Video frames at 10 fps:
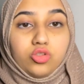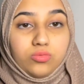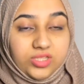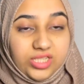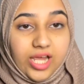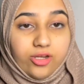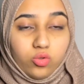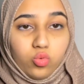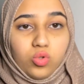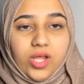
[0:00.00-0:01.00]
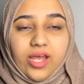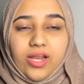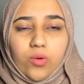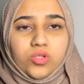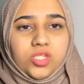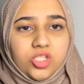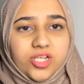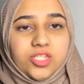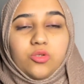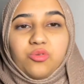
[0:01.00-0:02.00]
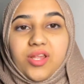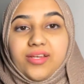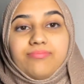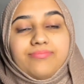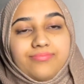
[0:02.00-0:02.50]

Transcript: CI tool and I would suggest you like